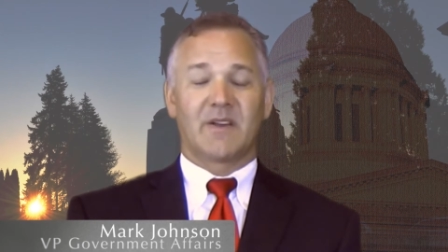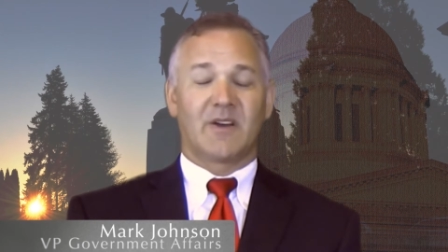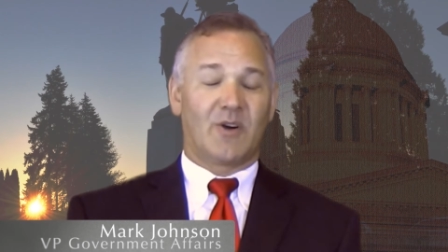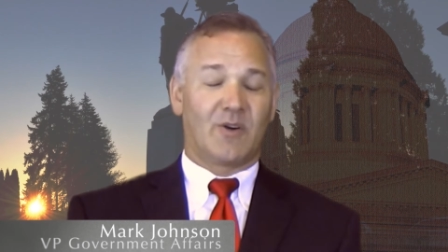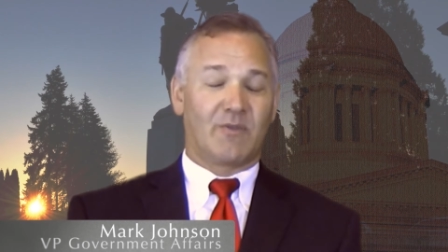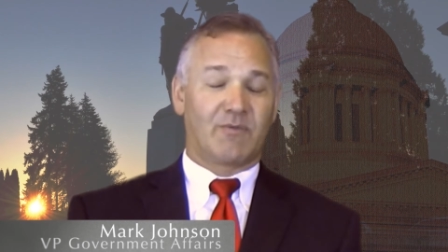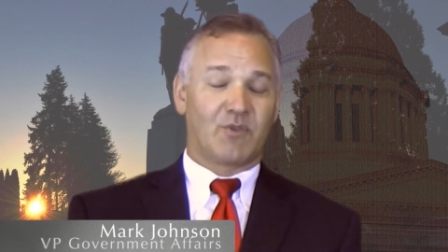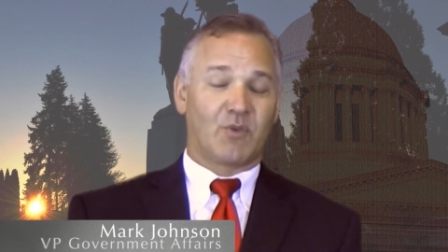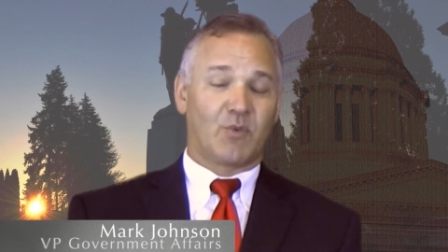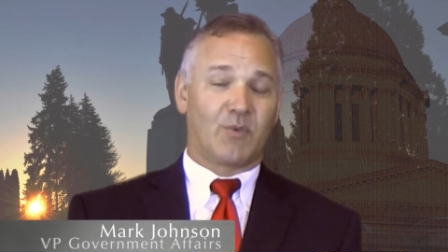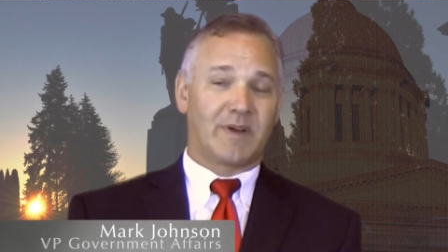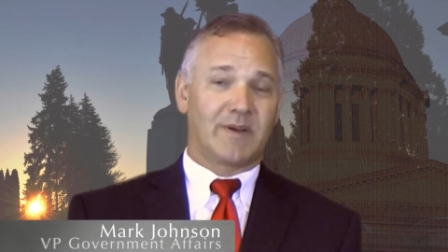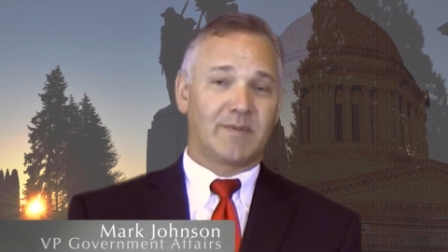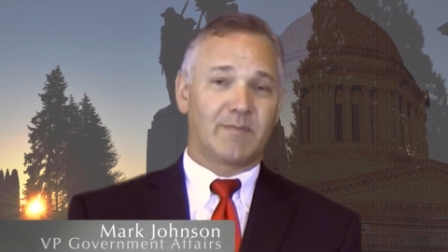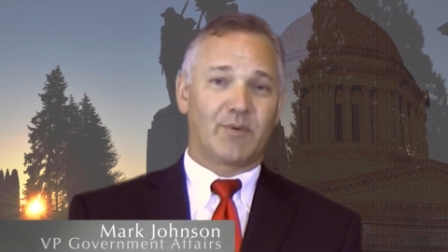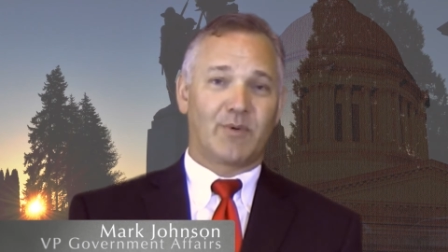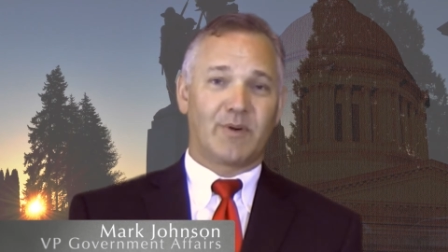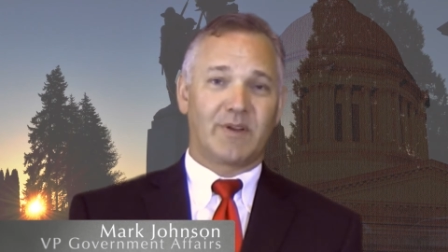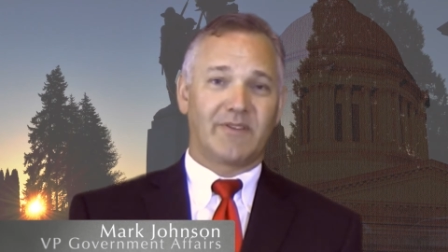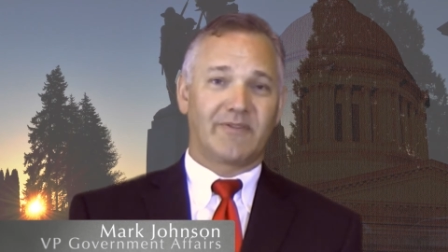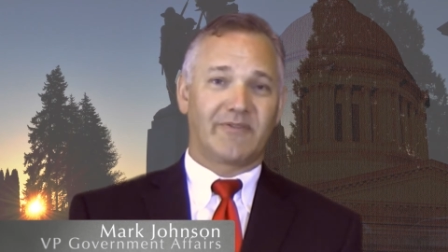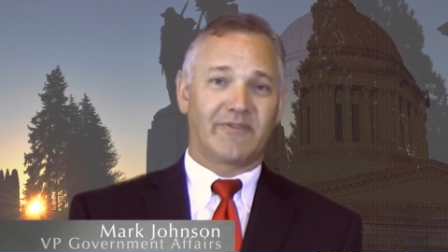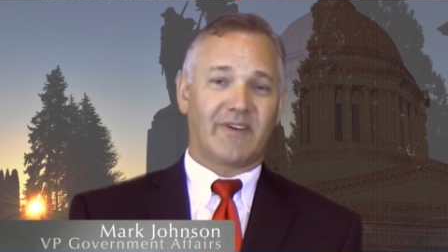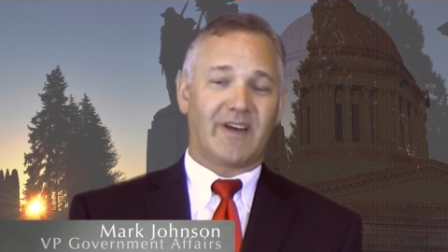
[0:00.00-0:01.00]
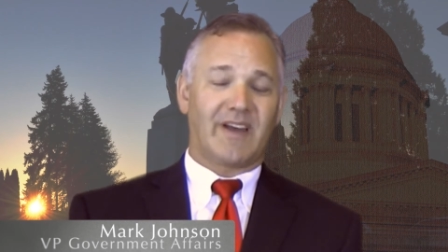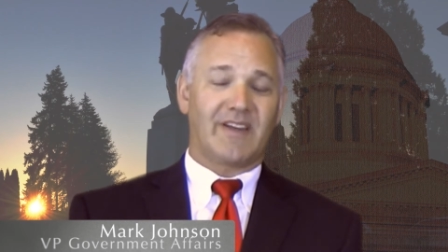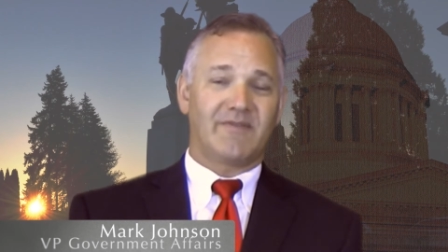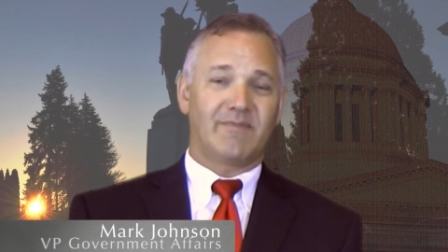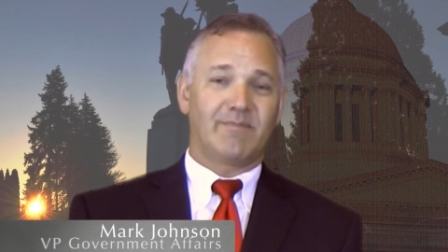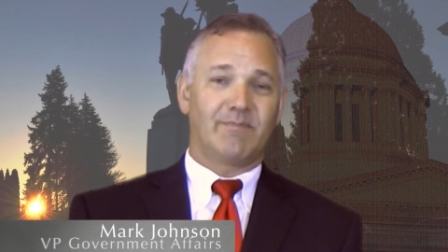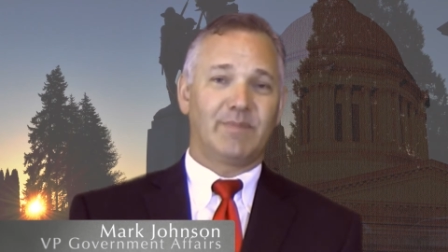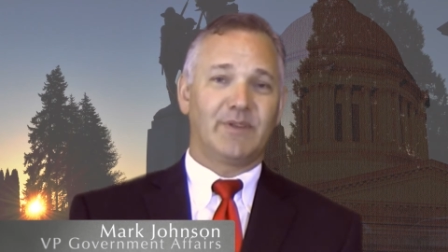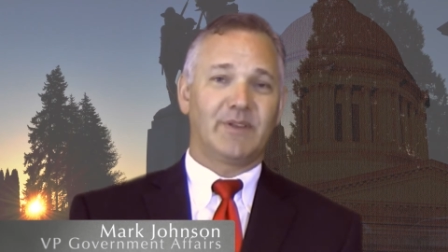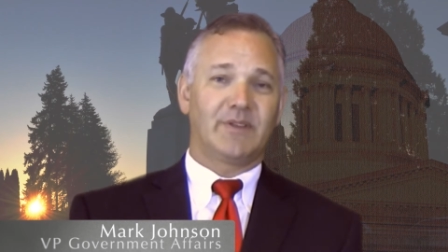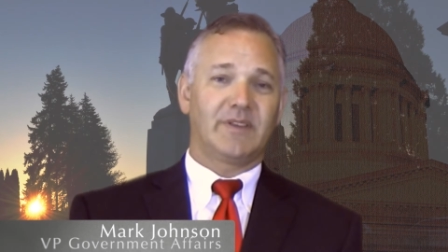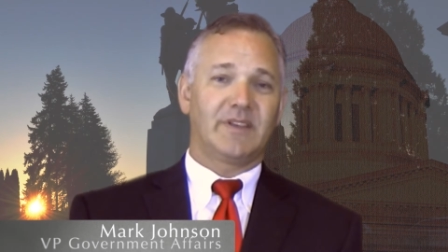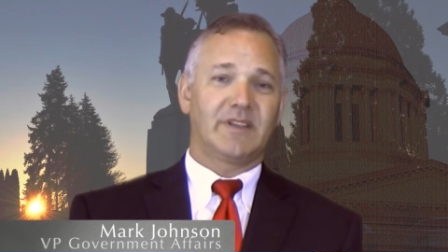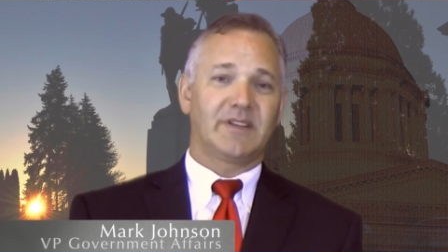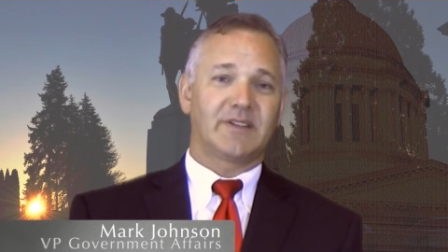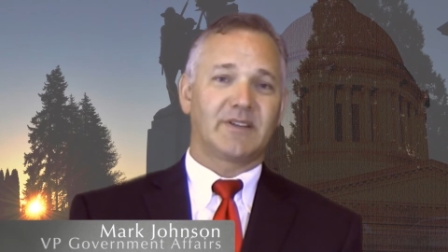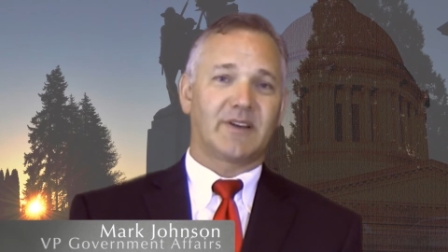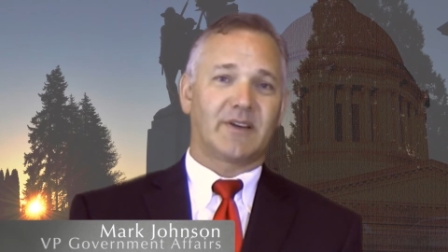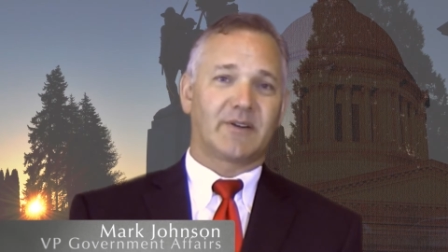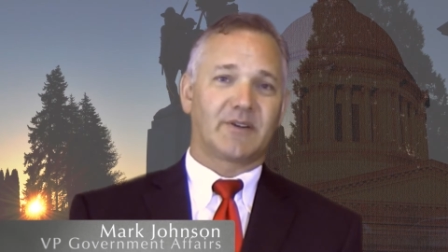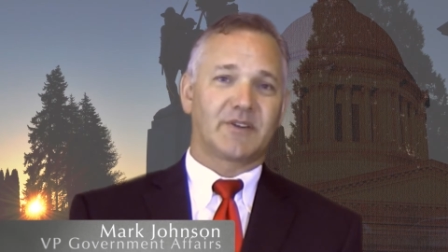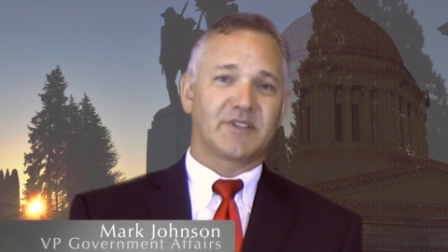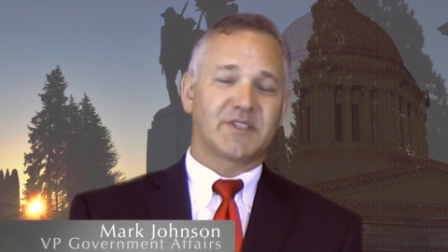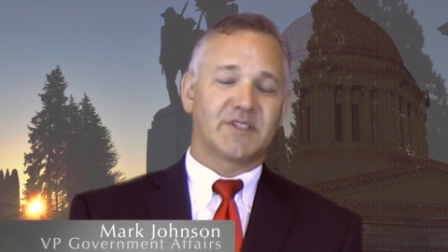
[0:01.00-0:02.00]
Over $1.5
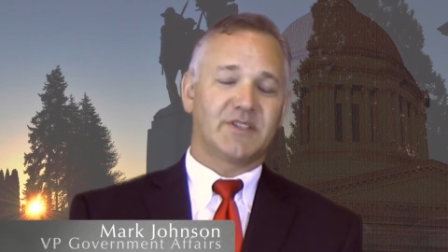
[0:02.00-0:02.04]
billion